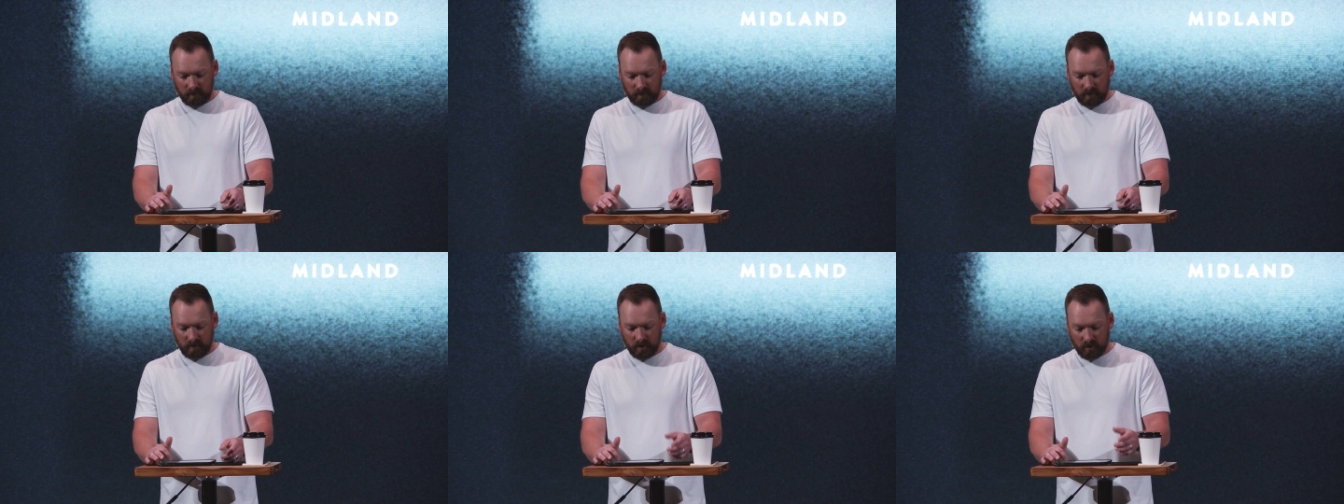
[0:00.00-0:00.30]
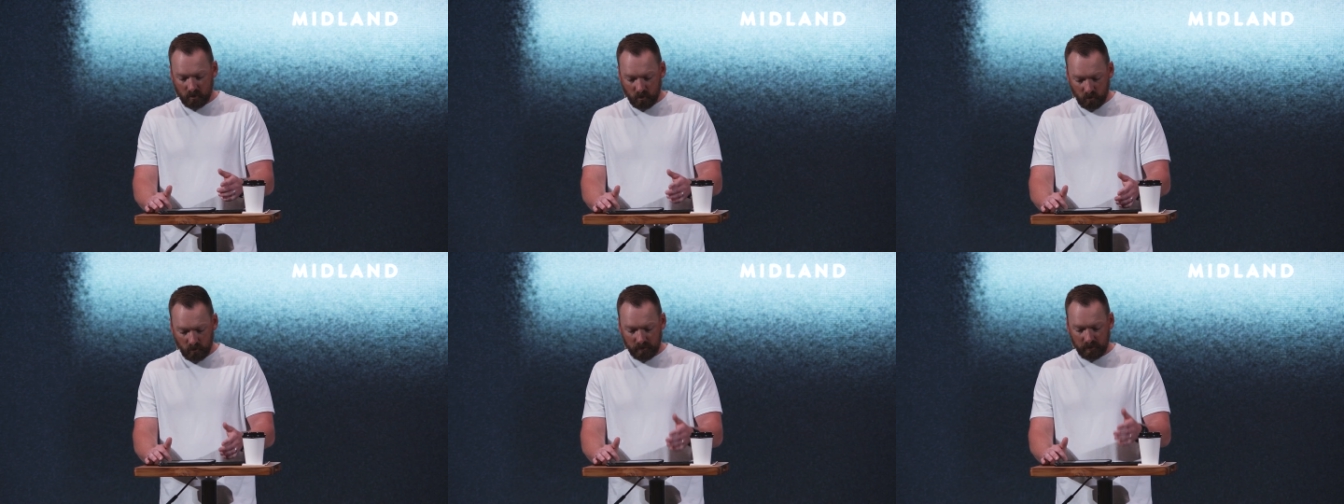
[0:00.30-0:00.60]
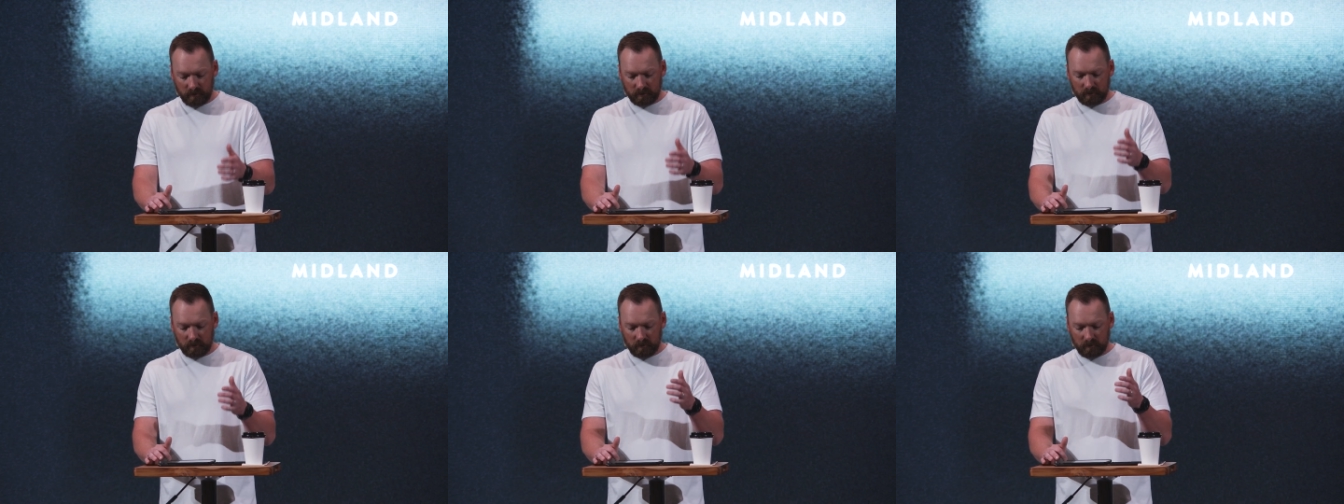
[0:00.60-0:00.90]

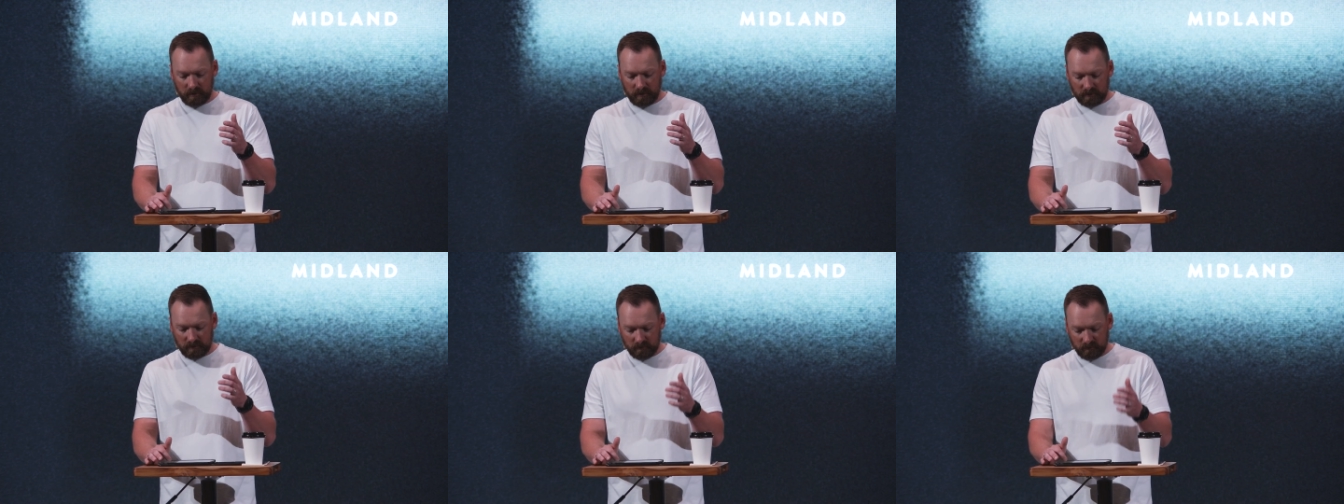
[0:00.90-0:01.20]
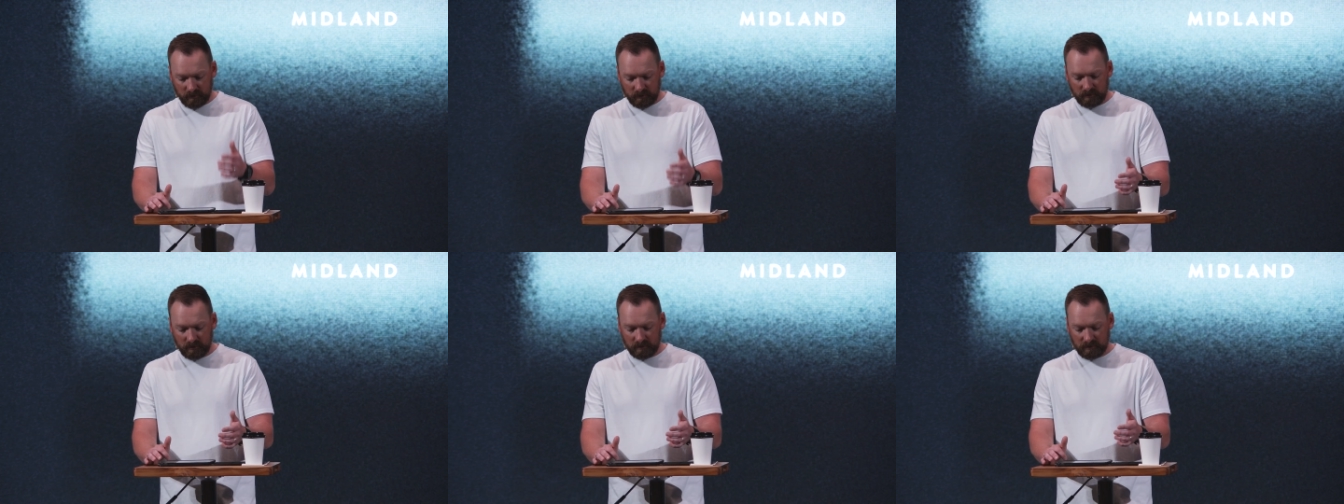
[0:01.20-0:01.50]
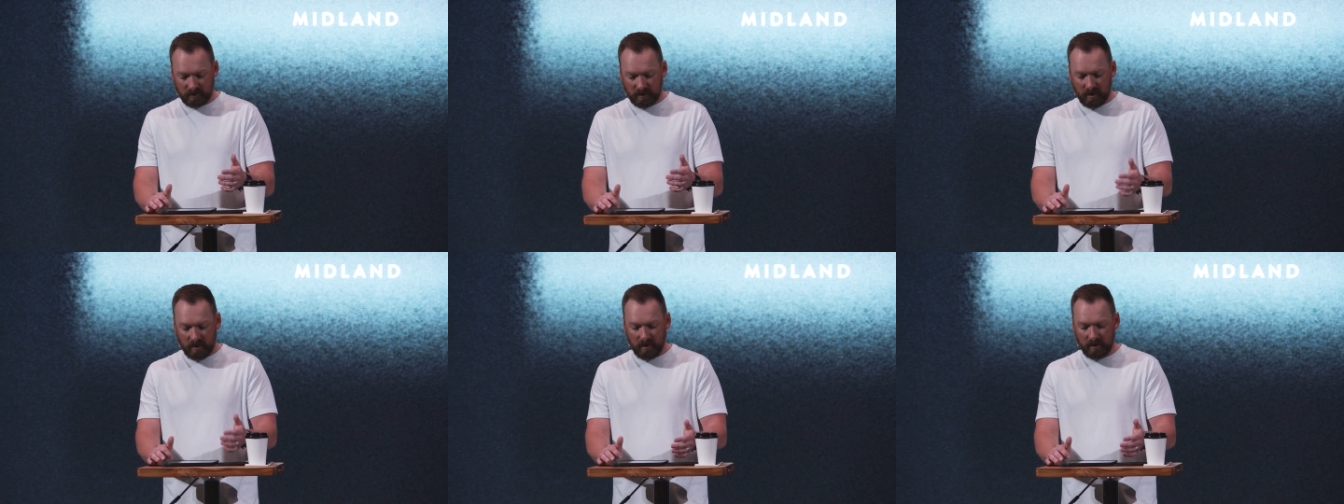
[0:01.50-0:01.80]
According to his riches.
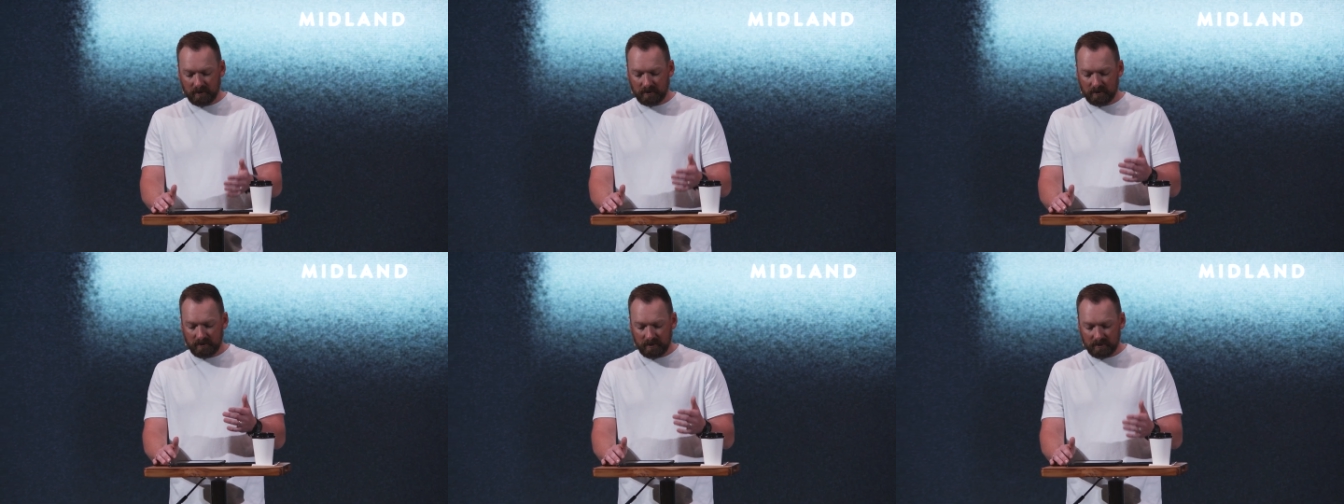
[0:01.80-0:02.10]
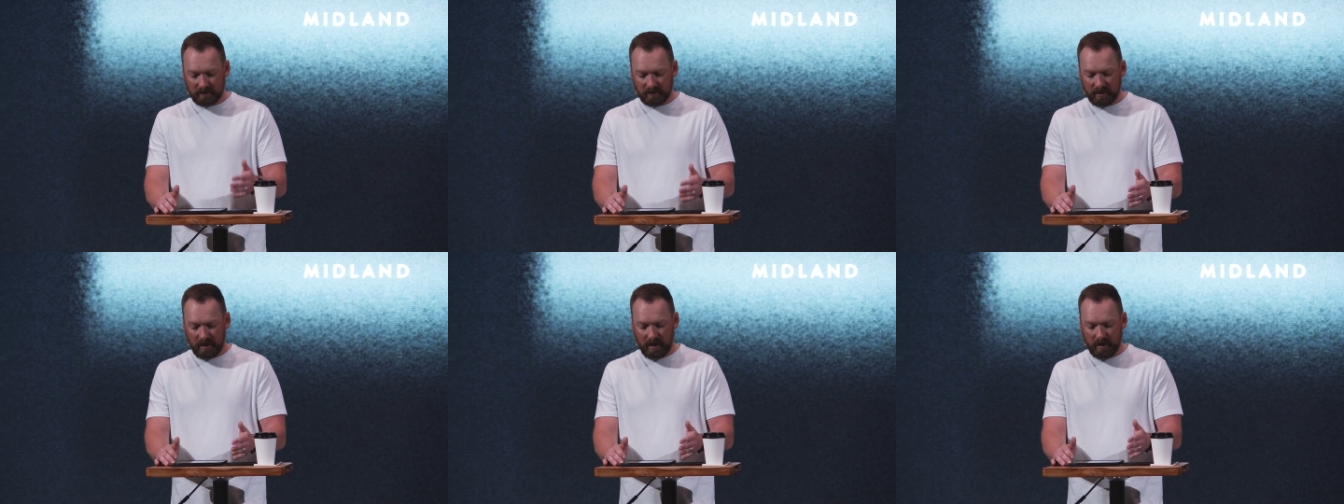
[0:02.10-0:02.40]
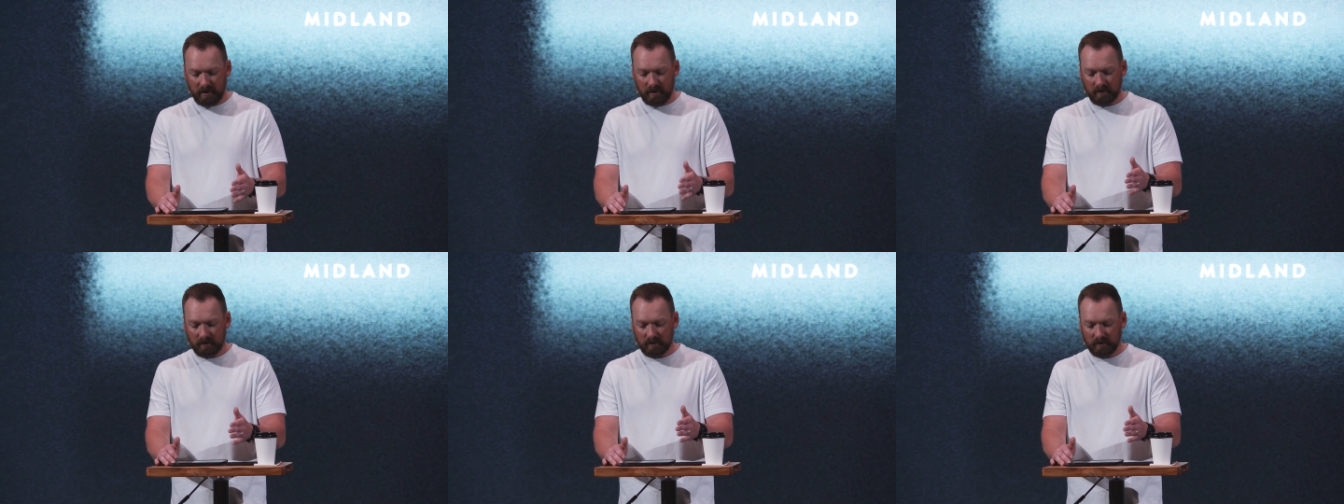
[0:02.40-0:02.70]
God's
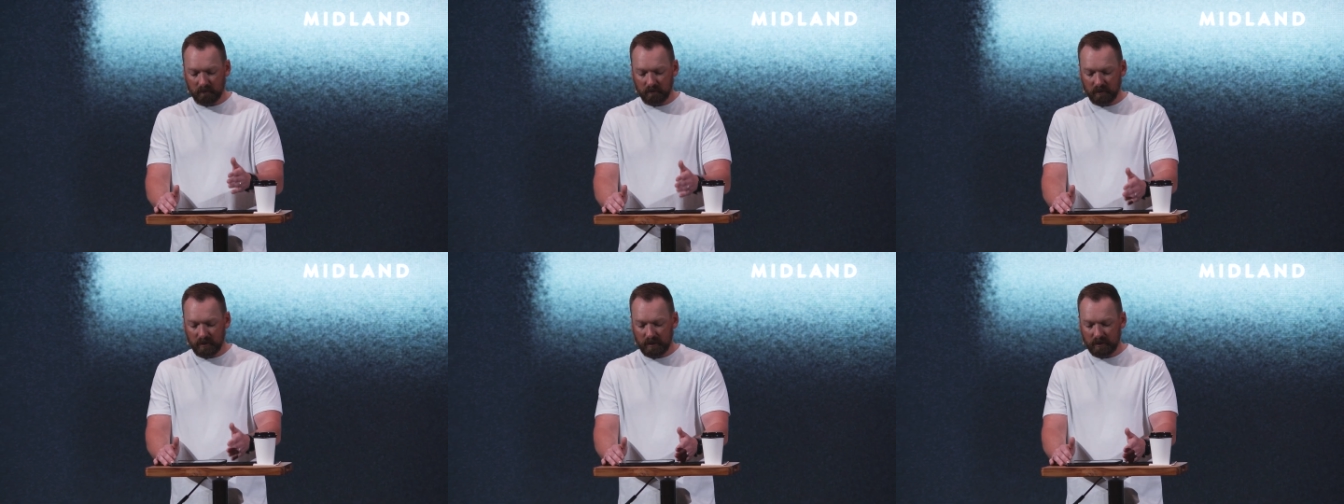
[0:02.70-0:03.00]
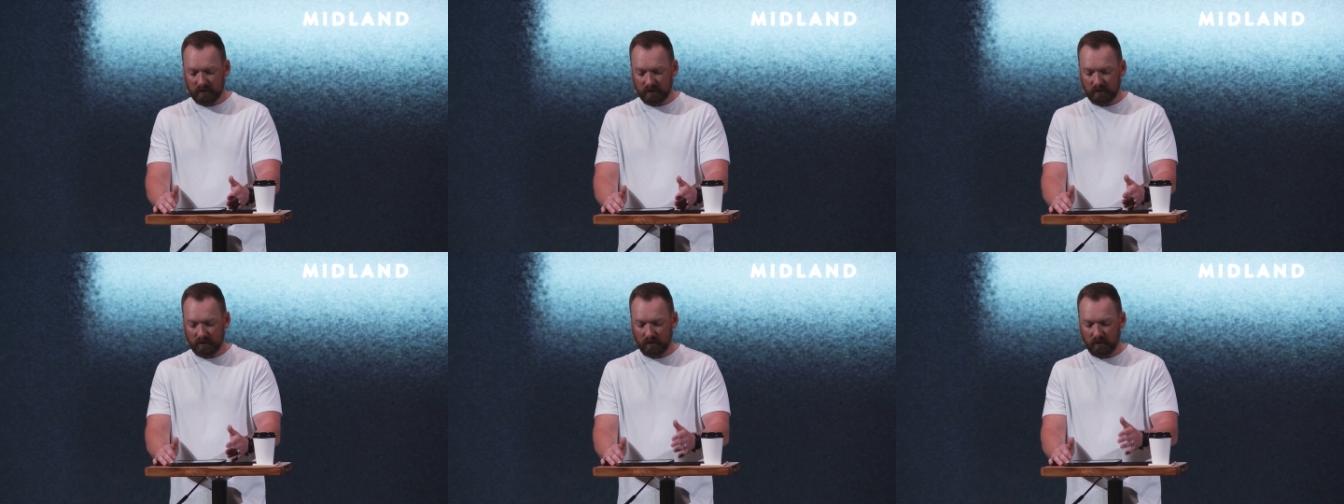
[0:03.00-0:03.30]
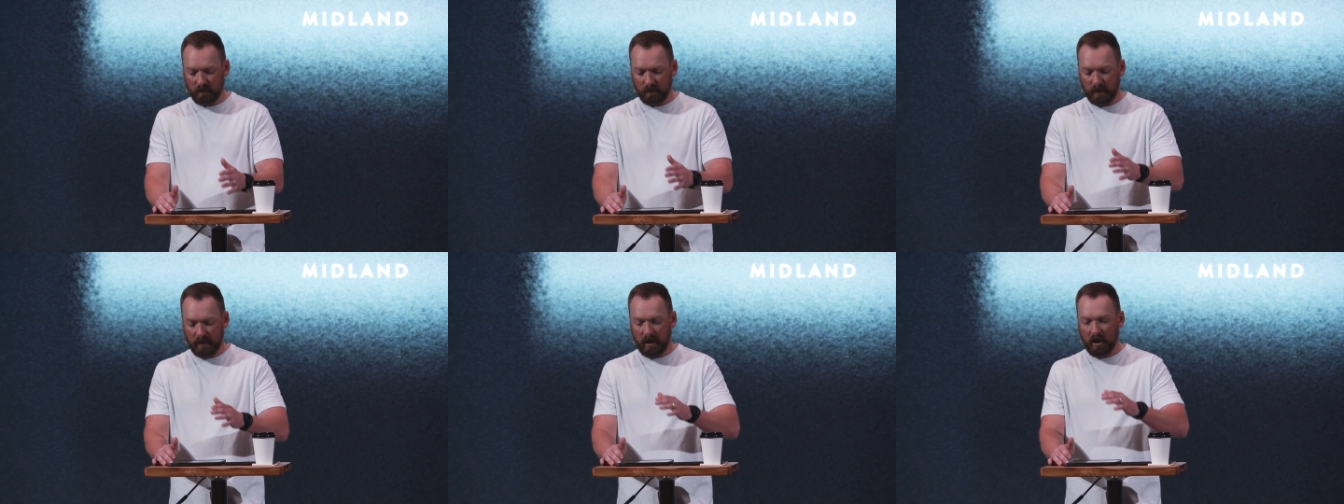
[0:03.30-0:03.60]
desire to bless
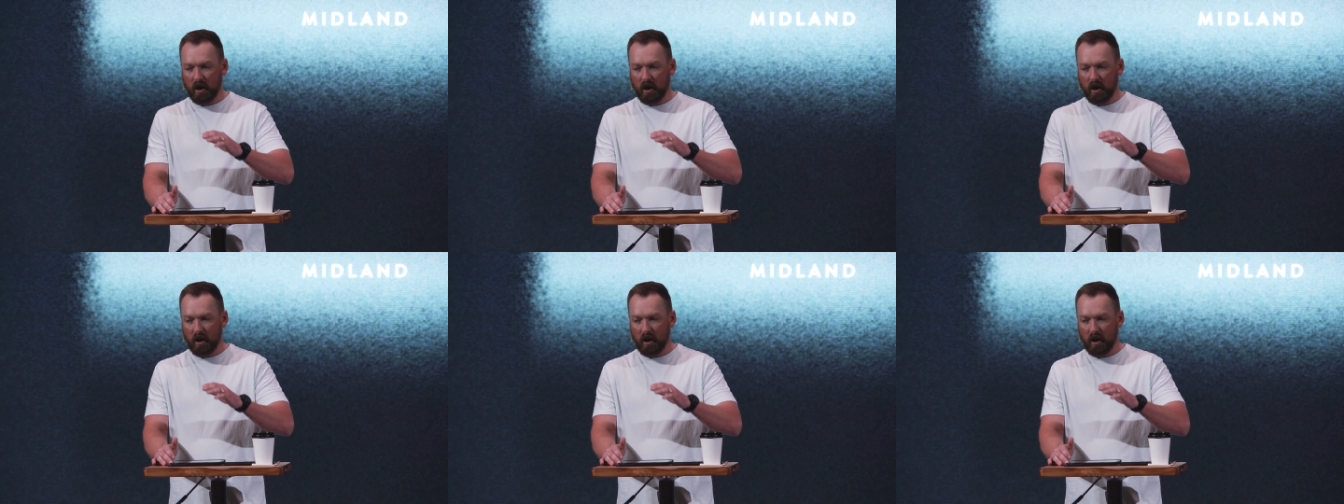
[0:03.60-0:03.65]
you